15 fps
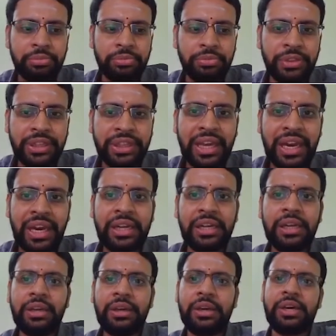with that,
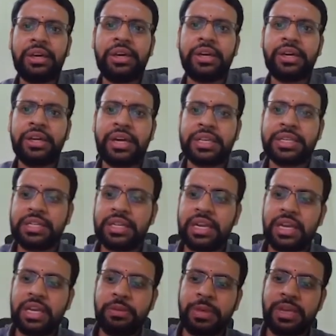X-ray
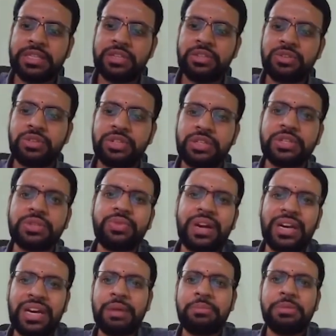imaging, so this is
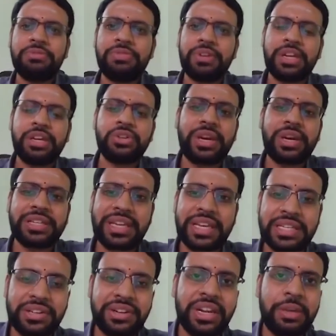what I am referring to as
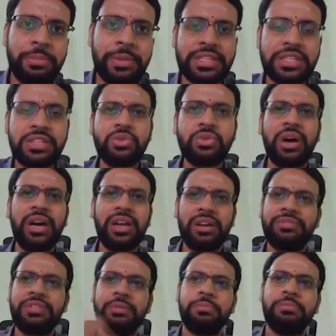X-ray imaging. So all of
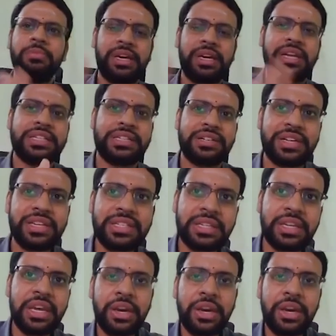them are X-rays.